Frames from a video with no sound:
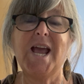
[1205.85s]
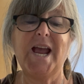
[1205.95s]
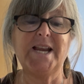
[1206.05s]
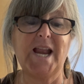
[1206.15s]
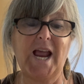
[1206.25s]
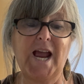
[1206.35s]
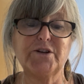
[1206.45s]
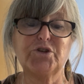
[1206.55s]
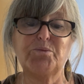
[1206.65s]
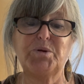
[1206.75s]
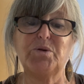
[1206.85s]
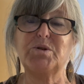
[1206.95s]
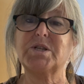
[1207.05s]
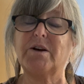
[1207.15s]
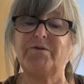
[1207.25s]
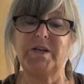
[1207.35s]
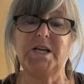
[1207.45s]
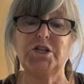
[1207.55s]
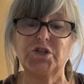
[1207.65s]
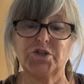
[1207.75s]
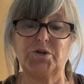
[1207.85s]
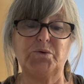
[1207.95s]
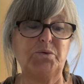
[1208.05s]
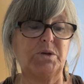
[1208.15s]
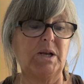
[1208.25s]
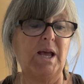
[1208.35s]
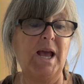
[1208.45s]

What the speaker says: and attributes of each suit,